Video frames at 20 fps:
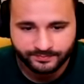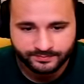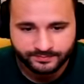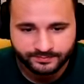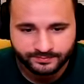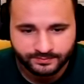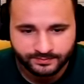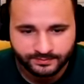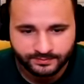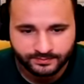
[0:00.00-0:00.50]

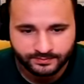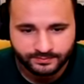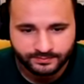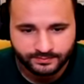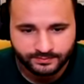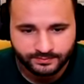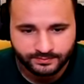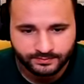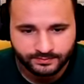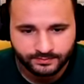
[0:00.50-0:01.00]

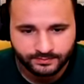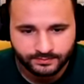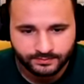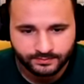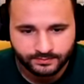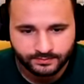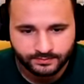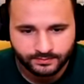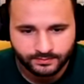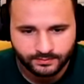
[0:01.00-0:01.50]

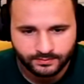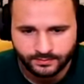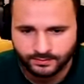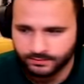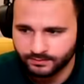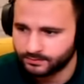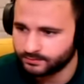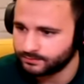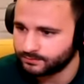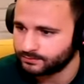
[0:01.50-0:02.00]

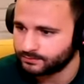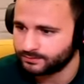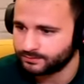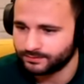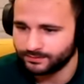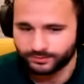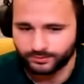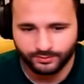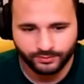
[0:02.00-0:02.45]
(silence)